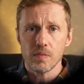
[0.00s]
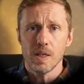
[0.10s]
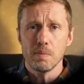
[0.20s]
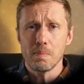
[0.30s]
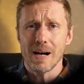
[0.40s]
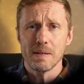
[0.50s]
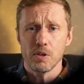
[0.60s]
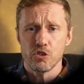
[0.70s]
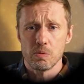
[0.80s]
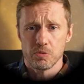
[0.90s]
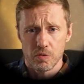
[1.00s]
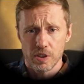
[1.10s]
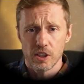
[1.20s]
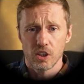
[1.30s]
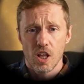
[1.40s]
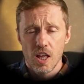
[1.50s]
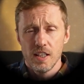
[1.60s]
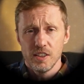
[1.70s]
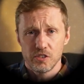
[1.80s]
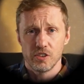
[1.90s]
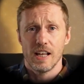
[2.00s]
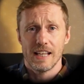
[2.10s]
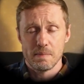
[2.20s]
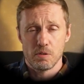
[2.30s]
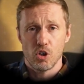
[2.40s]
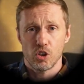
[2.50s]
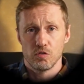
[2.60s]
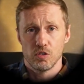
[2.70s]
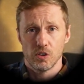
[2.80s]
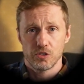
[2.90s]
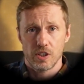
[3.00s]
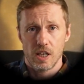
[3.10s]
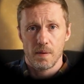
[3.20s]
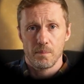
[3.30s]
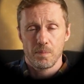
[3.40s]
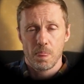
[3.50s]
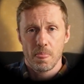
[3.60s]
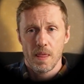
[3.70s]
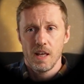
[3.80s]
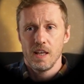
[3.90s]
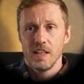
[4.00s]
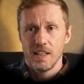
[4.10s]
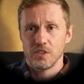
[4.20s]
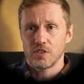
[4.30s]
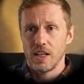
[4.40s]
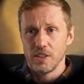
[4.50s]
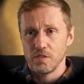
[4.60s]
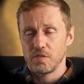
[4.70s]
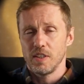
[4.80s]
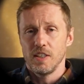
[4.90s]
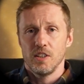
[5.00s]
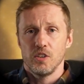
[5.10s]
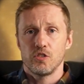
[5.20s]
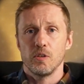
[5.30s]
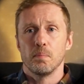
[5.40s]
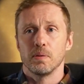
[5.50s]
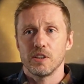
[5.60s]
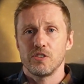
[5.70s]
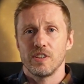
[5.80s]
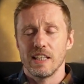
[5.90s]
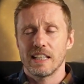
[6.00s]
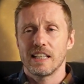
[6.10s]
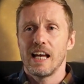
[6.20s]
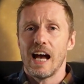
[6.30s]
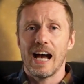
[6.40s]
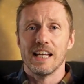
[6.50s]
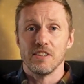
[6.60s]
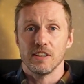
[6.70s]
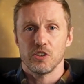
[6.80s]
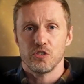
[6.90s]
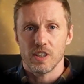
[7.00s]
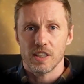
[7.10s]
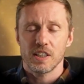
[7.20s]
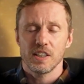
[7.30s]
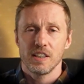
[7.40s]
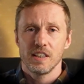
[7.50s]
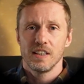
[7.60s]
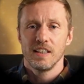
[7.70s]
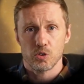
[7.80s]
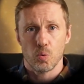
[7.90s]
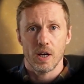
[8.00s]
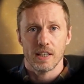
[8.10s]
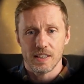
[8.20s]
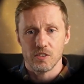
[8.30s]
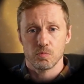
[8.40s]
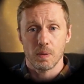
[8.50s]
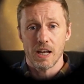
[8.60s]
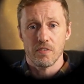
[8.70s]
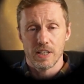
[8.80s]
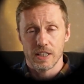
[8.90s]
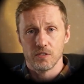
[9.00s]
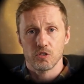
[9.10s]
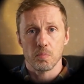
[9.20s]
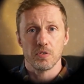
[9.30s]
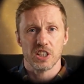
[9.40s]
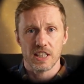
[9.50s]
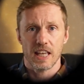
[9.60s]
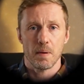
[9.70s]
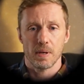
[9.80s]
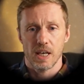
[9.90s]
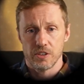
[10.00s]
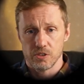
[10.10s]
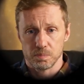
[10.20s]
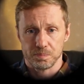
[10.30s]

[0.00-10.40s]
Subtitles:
In my mind, my dreams are real. Tonight I'm a rock and roll star. It's kind of simplistic, idealistic. It's quite inspiring and something you can get behind.